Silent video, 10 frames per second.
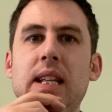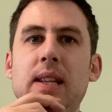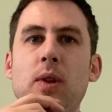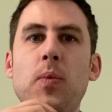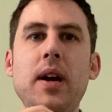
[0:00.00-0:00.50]

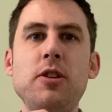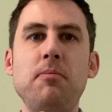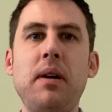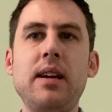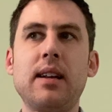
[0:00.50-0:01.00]
the way you
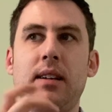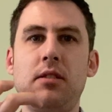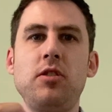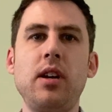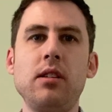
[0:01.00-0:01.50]
paint has
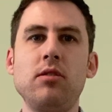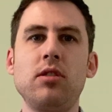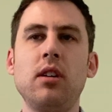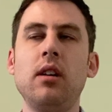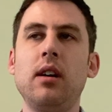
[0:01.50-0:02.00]
to change.
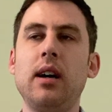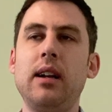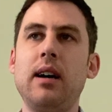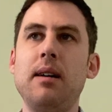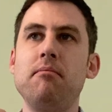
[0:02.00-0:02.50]

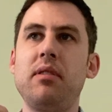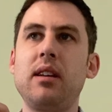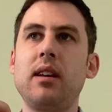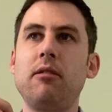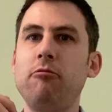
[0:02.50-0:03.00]
And I'm
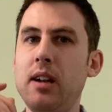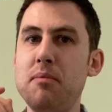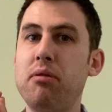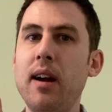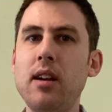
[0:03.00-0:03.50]
thinking really
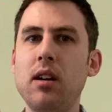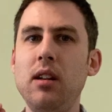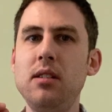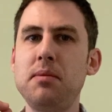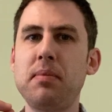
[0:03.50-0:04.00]
bright
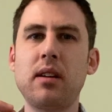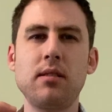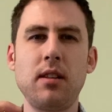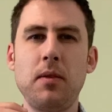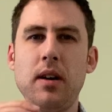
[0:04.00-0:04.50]
colours because
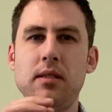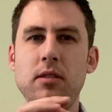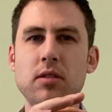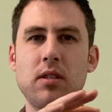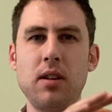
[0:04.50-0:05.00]
otherwise they're
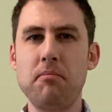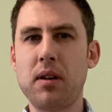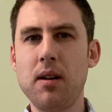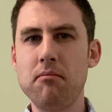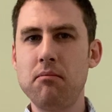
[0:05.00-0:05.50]
just going to
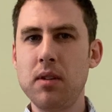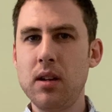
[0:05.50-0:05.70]
become